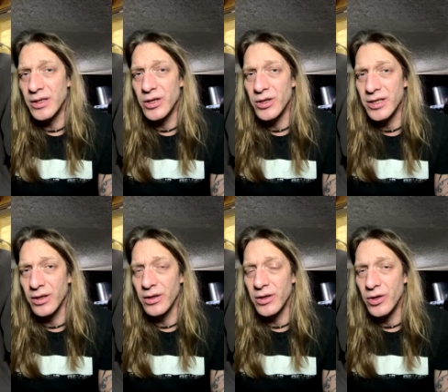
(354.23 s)
into your
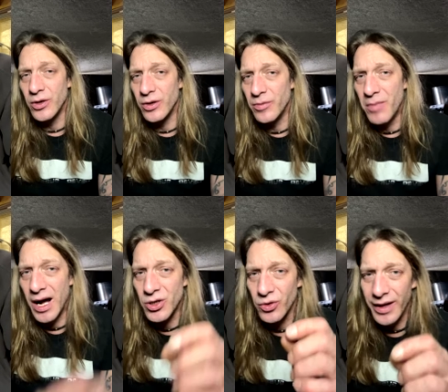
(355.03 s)

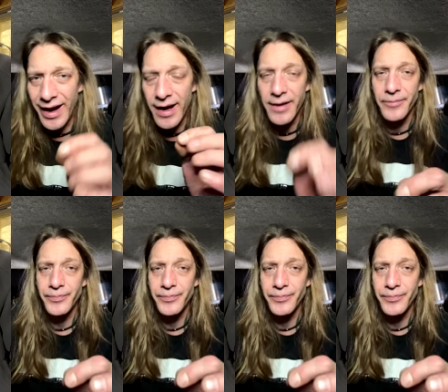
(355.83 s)
module A.